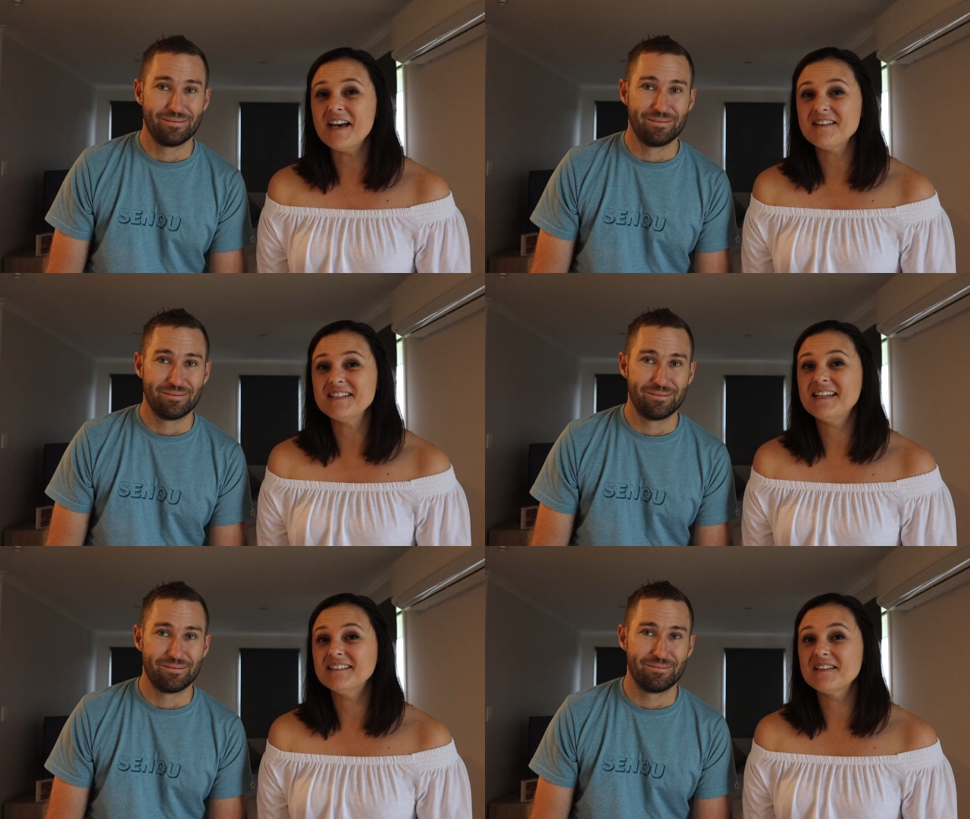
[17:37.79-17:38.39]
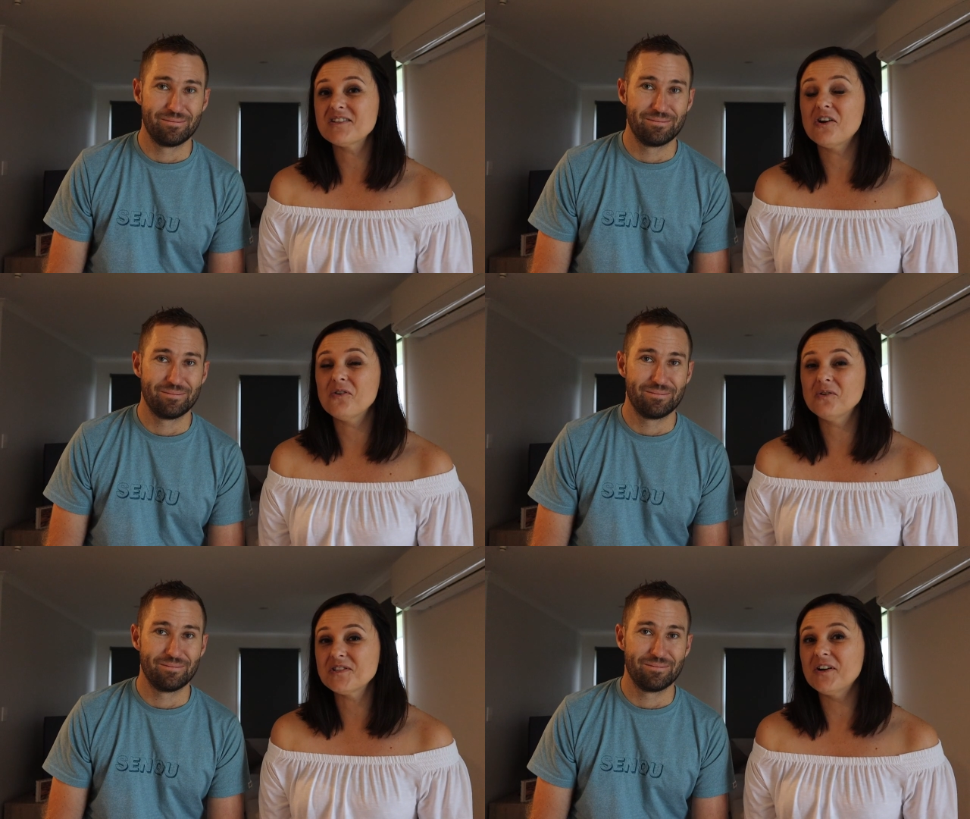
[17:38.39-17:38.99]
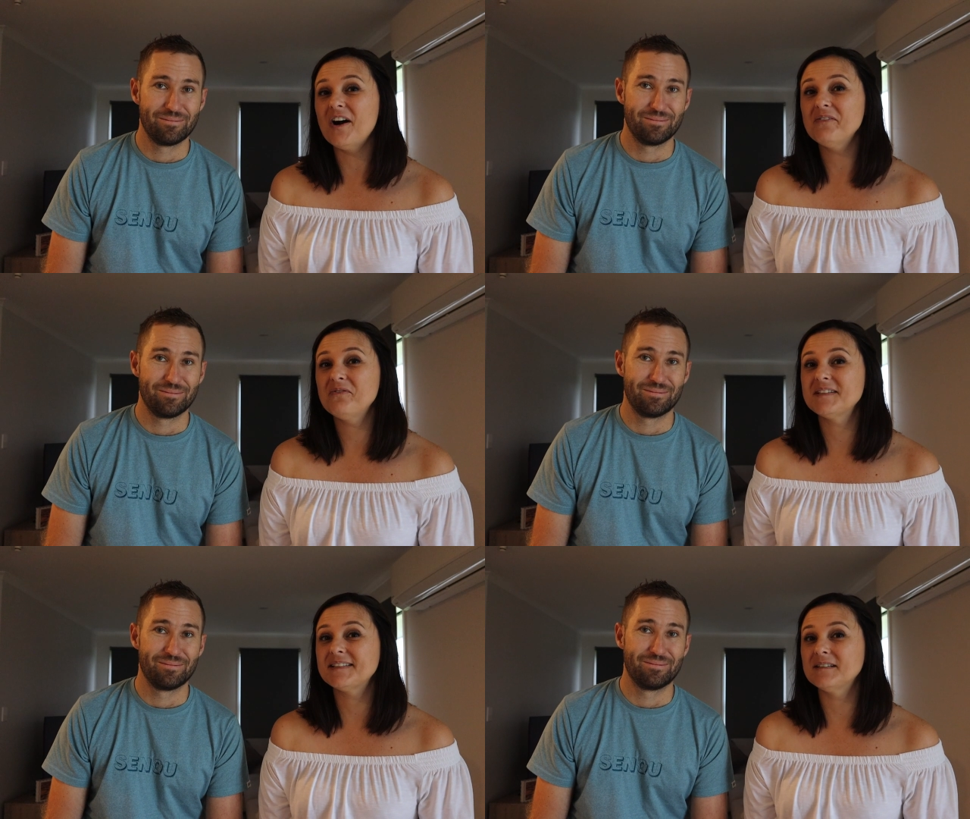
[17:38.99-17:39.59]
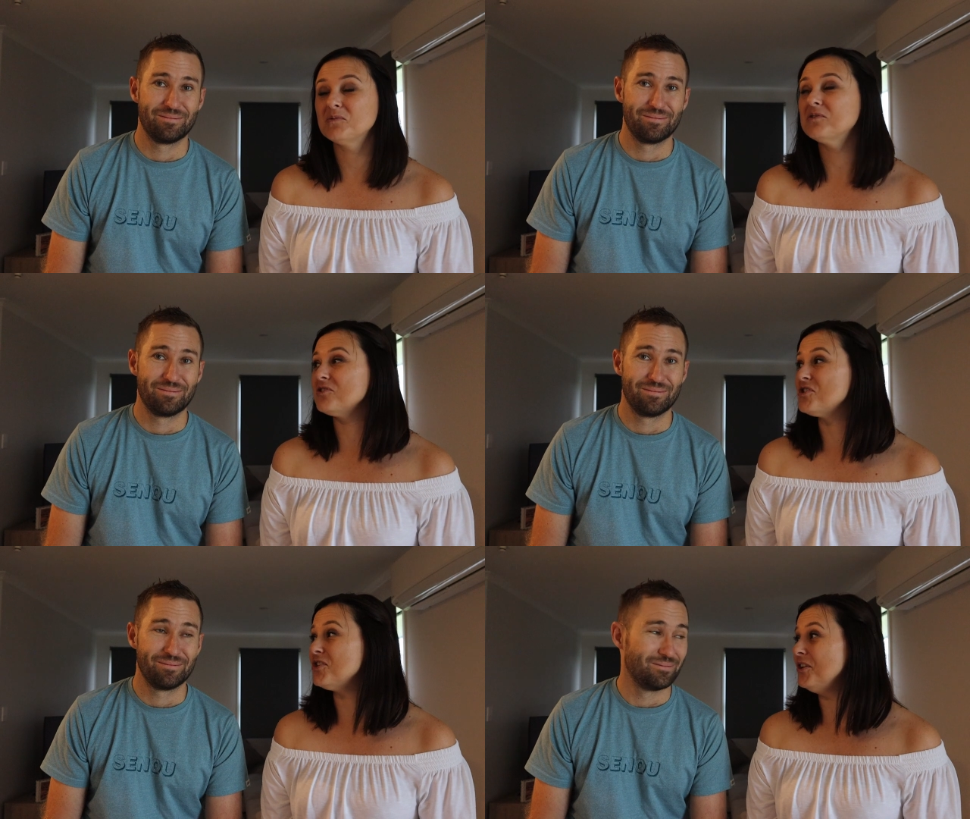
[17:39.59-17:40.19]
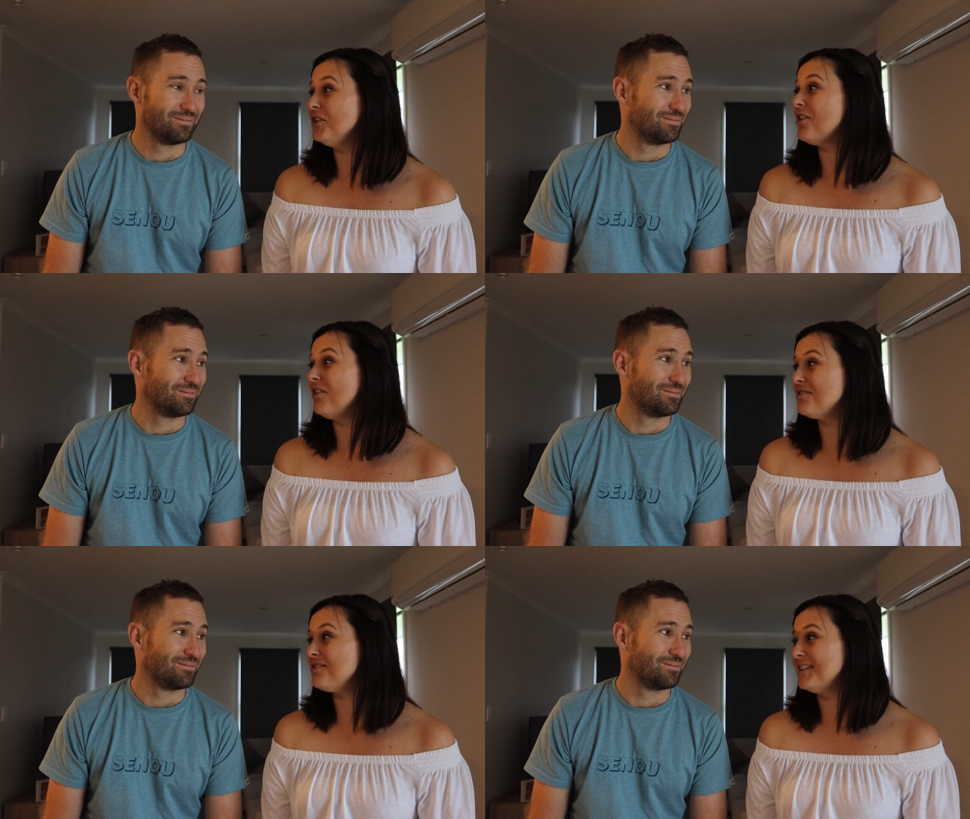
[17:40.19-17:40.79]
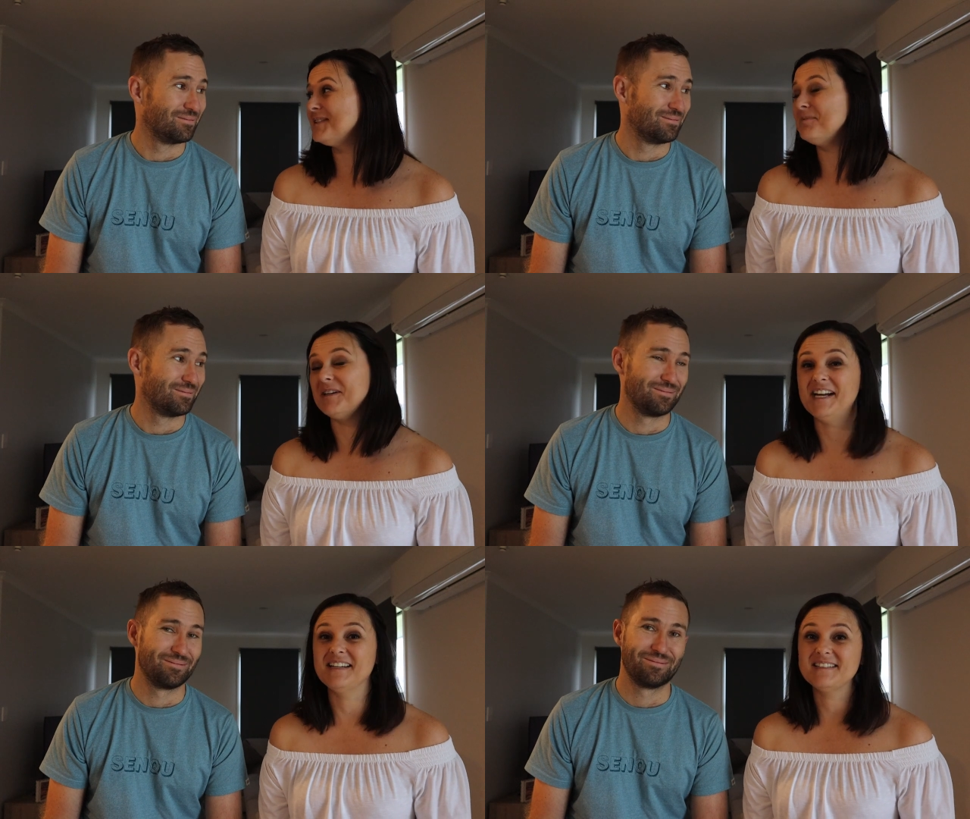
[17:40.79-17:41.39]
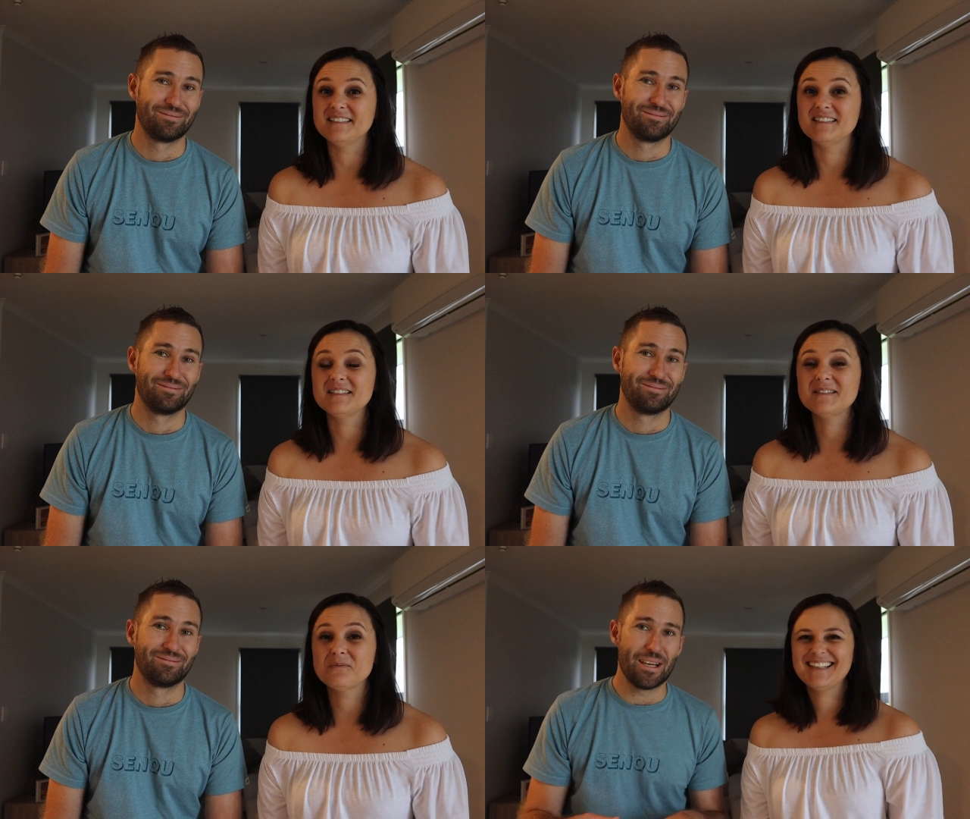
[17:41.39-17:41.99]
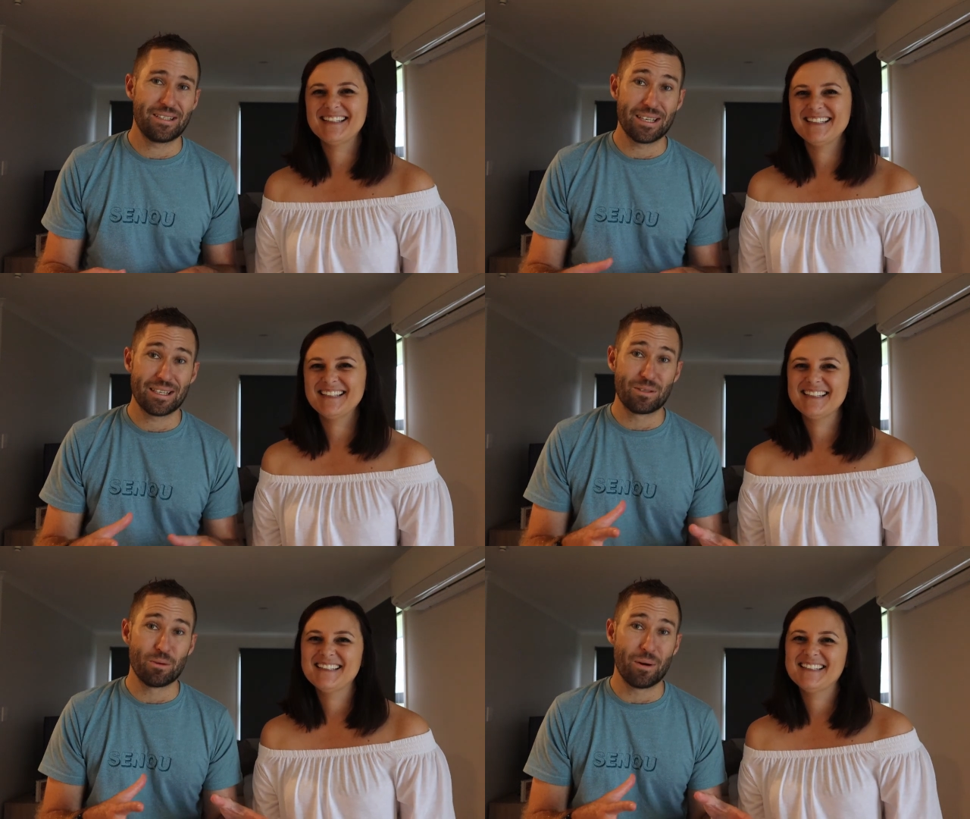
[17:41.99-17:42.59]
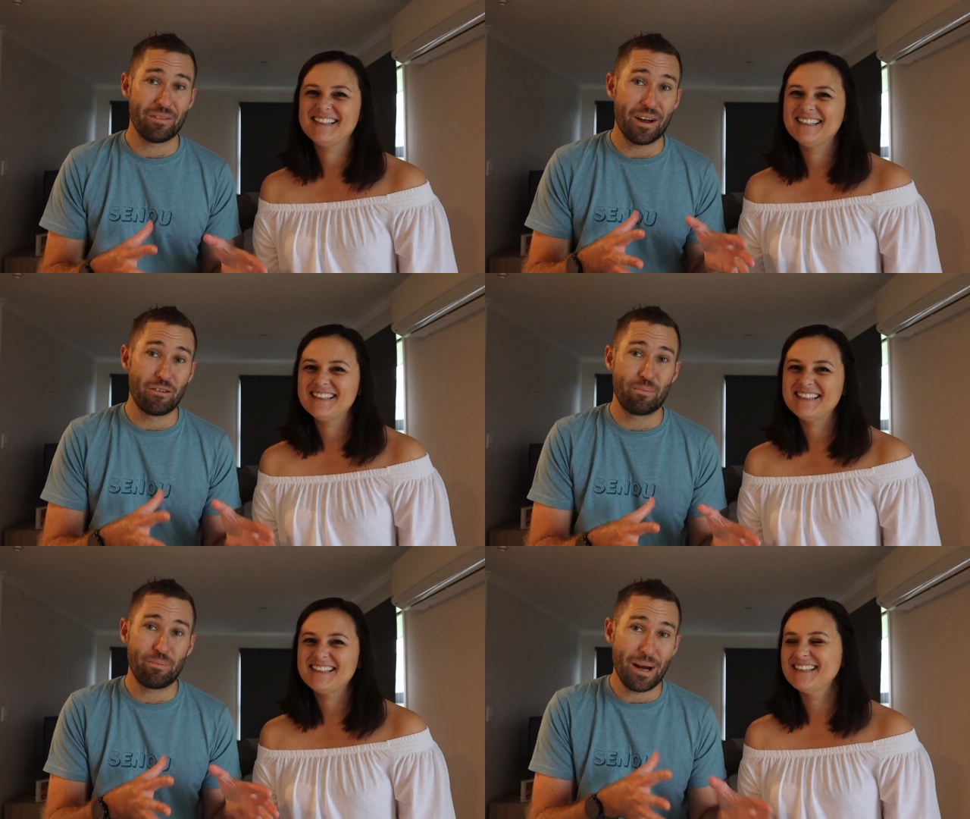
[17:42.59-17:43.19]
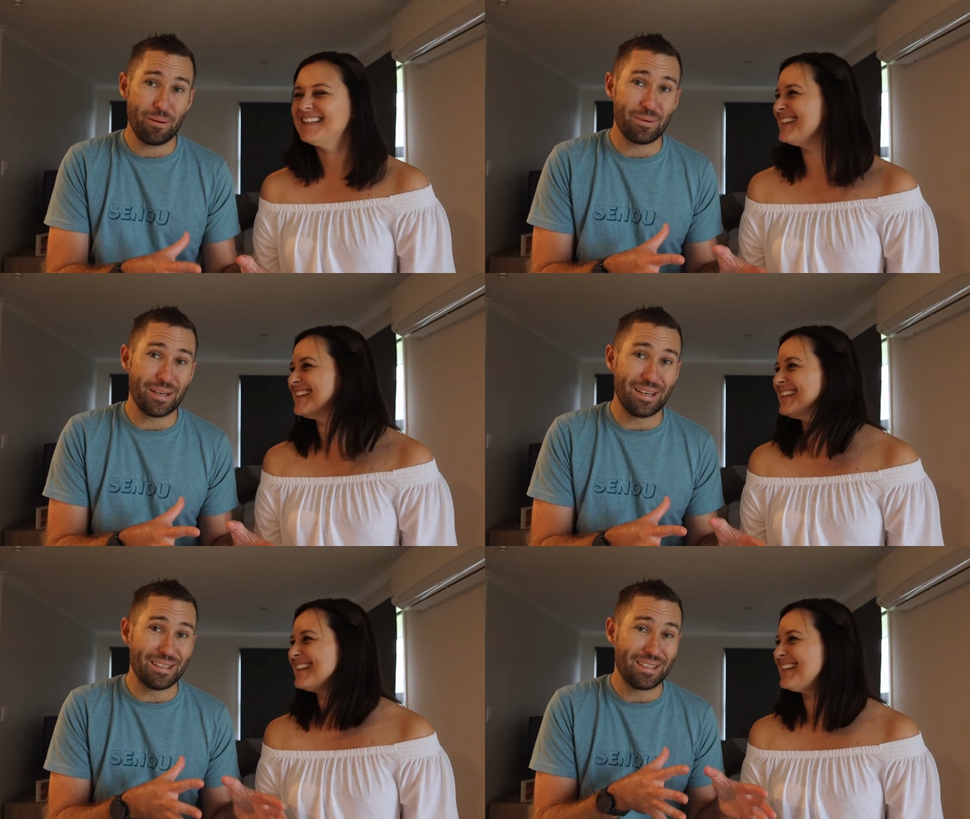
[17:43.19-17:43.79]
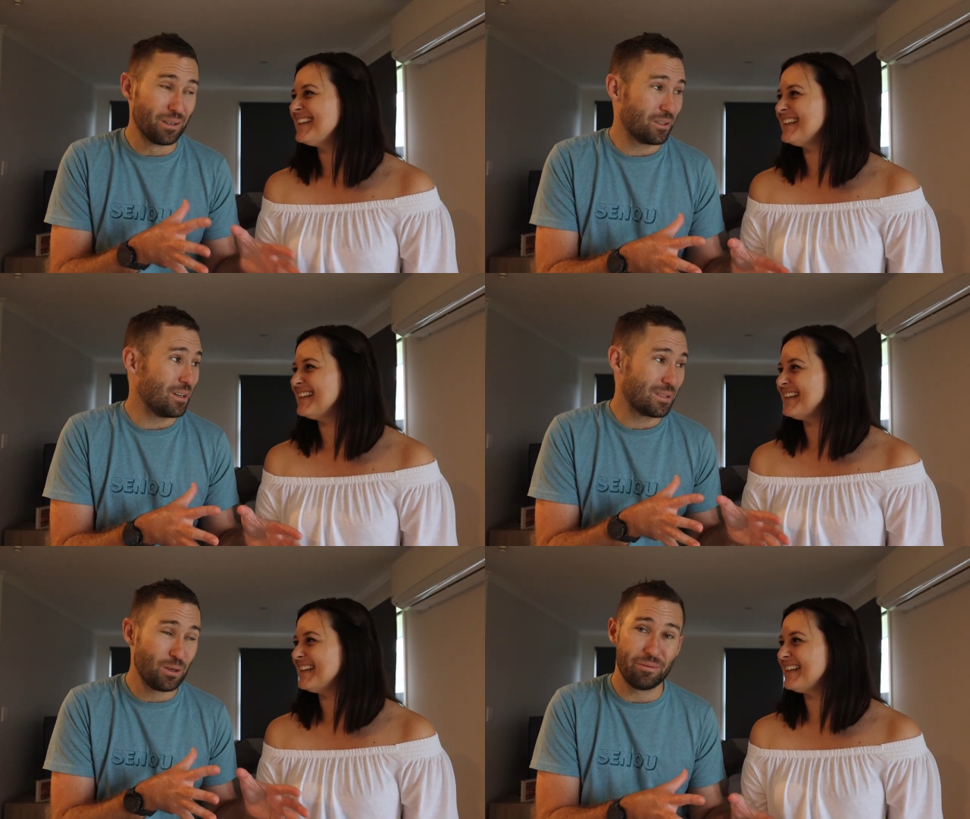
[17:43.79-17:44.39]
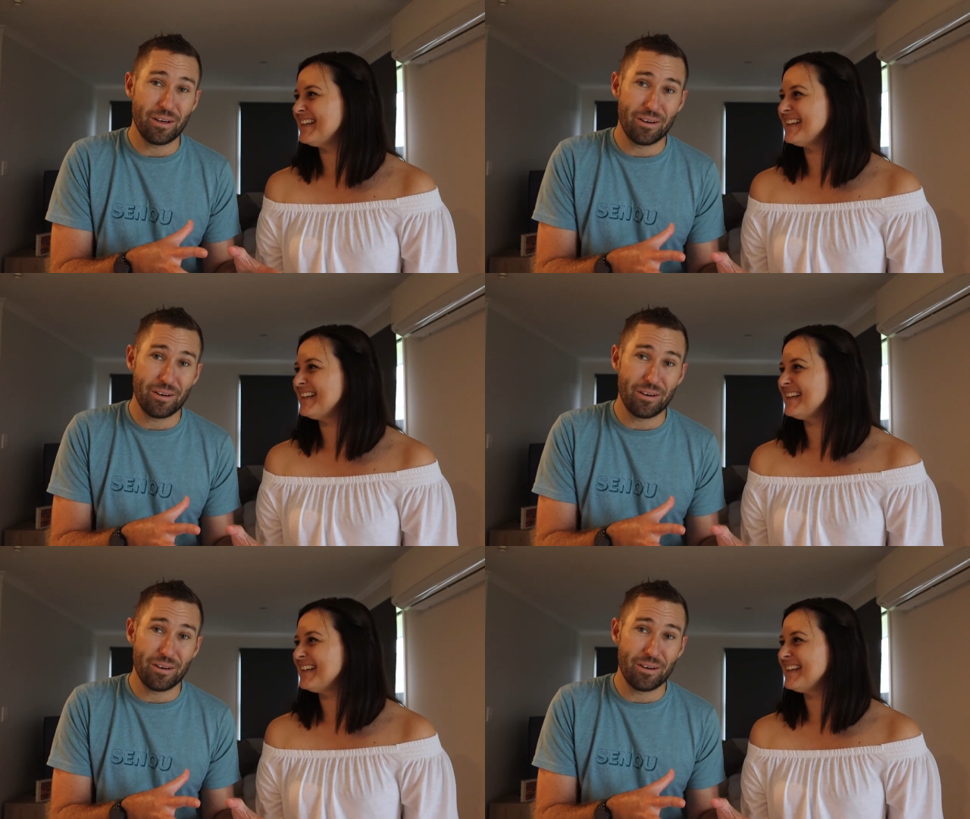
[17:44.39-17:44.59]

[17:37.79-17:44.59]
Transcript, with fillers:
Speaker 1: Thousand Hills also offers some Zulu cultural experiences.
Speaker 2: And that takes us to my favorite pub in Hillcrest Kloof